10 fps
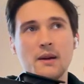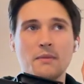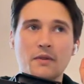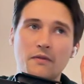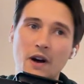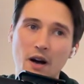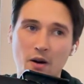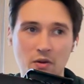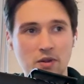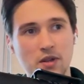am a
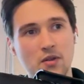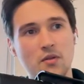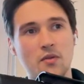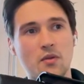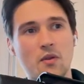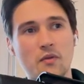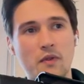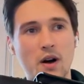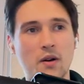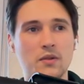founder or
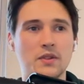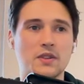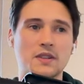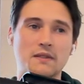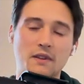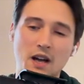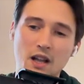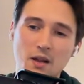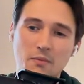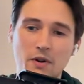co-founder
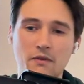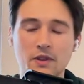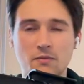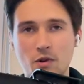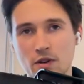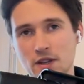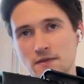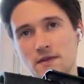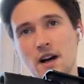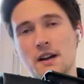developer with more than
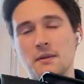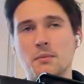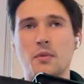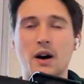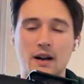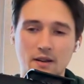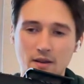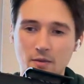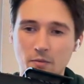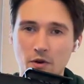five blah
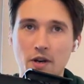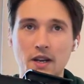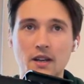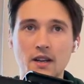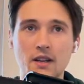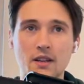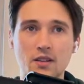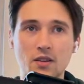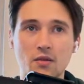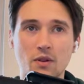boring.
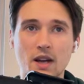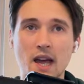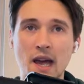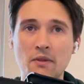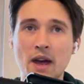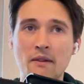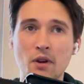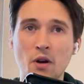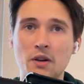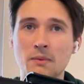No, have you
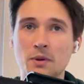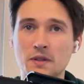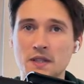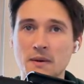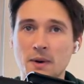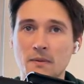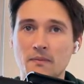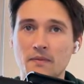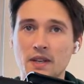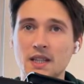ever heard about SEMA?
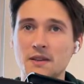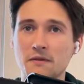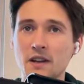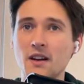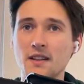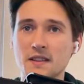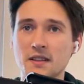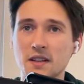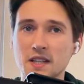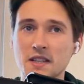It's a fairly
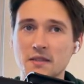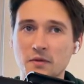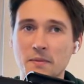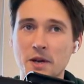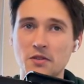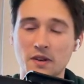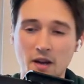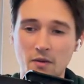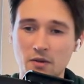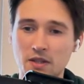esoteric system for measuring
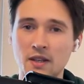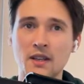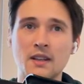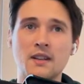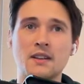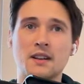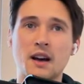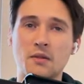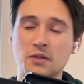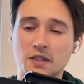how good
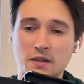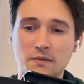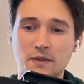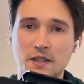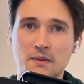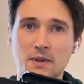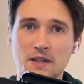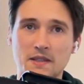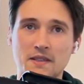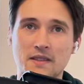how good the software team
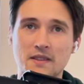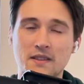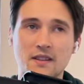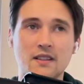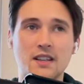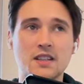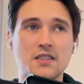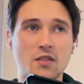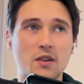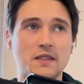is. This
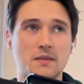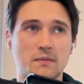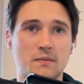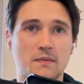is awesome.